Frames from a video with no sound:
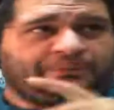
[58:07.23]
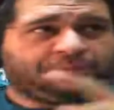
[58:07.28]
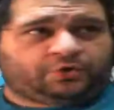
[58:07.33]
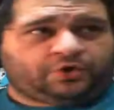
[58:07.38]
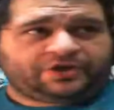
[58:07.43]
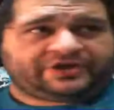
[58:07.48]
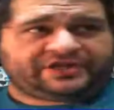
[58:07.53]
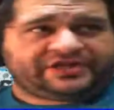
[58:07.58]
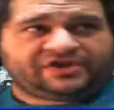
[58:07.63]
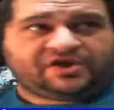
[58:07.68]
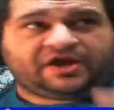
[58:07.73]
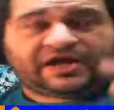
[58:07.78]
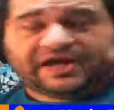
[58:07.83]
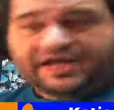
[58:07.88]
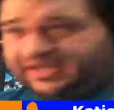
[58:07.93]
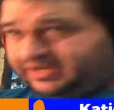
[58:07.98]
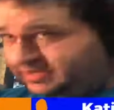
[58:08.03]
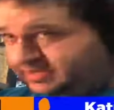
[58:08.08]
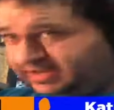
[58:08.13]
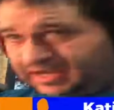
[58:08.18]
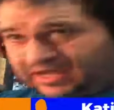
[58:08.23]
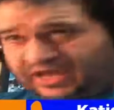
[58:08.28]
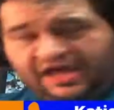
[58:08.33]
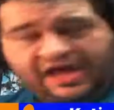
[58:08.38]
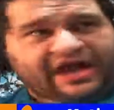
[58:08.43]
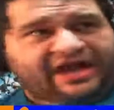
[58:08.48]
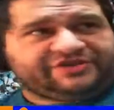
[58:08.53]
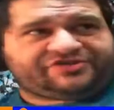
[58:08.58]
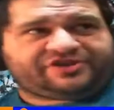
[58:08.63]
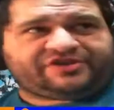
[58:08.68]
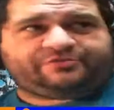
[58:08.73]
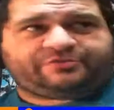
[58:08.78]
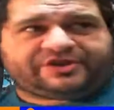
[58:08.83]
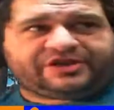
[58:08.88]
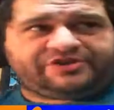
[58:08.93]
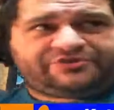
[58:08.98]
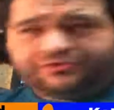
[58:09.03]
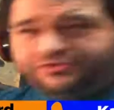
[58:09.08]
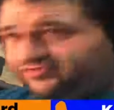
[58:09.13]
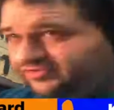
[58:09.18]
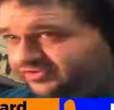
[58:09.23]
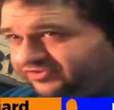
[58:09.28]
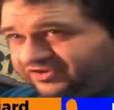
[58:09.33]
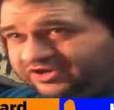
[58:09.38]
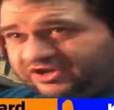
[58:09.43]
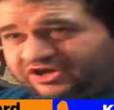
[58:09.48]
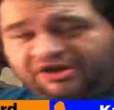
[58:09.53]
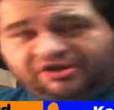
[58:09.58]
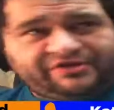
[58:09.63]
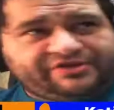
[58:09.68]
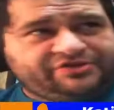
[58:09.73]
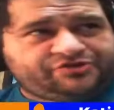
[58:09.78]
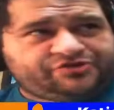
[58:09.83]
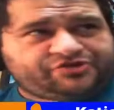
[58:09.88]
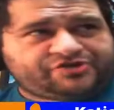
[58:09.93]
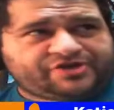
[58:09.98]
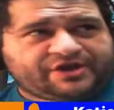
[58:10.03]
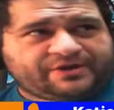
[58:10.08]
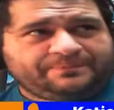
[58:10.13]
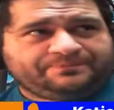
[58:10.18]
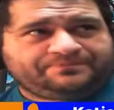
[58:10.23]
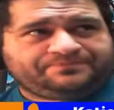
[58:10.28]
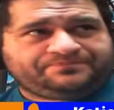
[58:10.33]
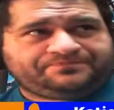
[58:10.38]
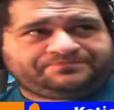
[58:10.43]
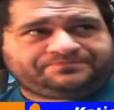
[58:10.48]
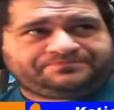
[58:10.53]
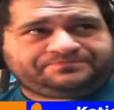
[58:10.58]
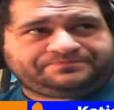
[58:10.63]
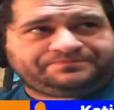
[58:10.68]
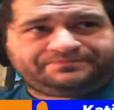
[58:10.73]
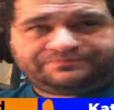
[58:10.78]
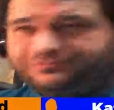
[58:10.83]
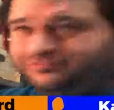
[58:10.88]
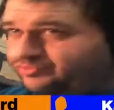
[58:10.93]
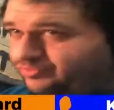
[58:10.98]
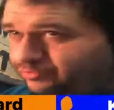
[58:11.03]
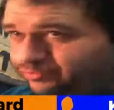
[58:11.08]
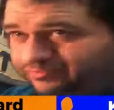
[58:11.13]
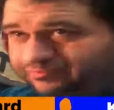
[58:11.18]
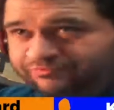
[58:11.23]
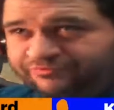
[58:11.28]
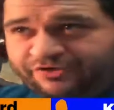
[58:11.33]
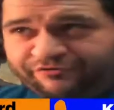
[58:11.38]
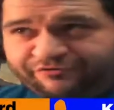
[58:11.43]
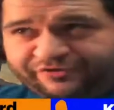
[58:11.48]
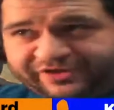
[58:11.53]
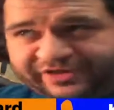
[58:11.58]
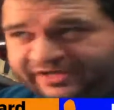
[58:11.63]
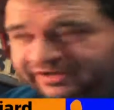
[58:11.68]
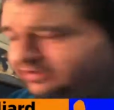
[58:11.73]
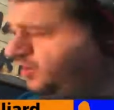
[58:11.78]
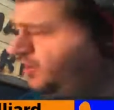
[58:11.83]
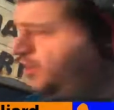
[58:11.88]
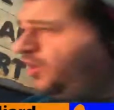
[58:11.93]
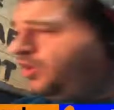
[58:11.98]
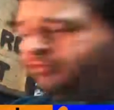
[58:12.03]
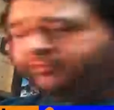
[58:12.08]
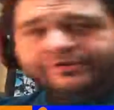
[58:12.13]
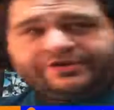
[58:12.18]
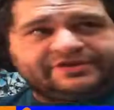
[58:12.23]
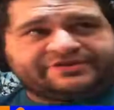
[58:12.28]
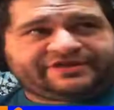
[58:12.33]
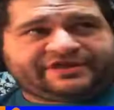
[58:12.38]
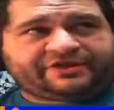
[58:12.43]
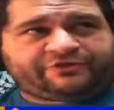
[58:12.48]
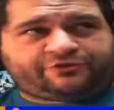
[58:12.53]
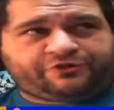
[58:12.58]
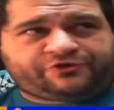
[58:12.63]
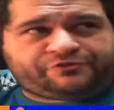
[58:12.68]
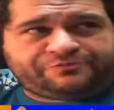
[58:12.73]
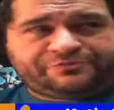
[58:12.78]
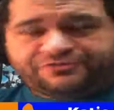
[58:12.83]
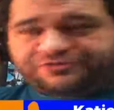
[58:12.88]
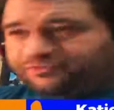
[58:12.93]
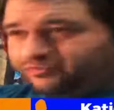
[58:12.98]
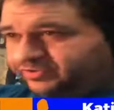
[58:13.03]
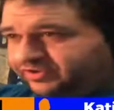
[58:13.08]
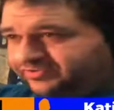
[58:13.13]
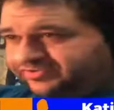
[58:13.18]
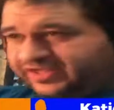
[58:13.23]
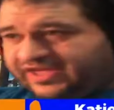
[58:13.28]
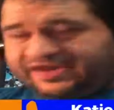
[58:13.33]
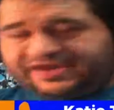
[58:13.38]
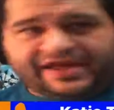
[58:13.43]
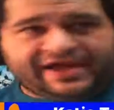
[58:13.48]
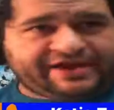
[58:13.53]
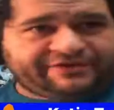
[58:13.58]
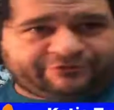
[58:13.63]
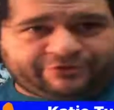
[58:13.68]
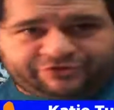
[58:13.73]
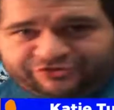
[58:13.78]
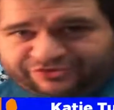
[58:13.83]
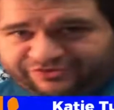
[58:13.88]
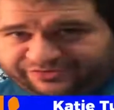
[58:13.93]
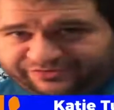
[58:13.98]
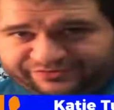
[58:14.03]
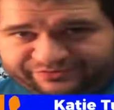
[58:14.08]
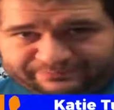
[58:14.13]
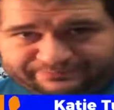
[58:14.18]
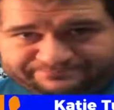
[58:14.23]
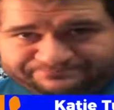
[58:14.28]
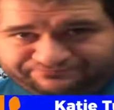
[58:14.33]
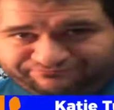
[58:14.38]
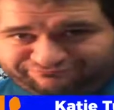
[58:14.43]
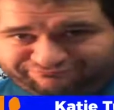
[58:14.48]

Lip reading: I'm working on, I said we're going to do this as a call-in show, so don't forget, we're going to take Christmas stories that night, which is